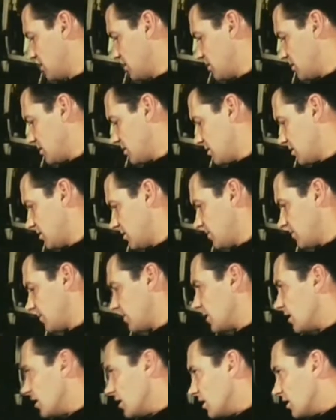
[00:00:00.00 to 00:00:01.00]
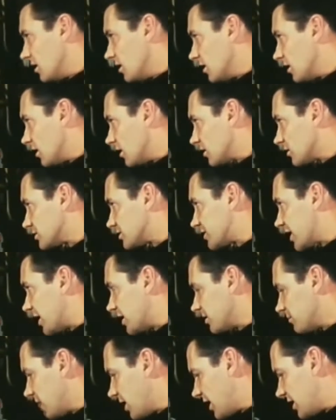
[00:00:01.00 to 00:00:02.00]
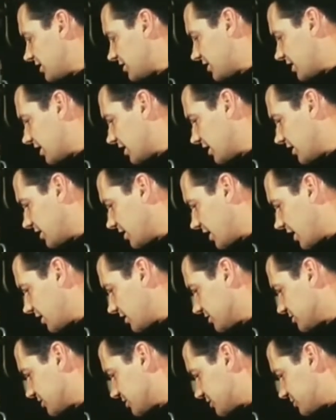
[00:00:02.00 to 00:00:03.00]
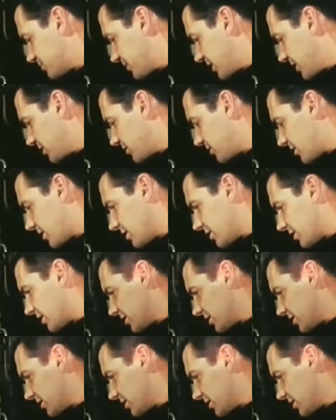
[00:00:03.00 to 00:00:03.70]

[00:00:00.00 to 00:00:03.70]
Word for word: diving officer responsible for the submerged operation of the ship.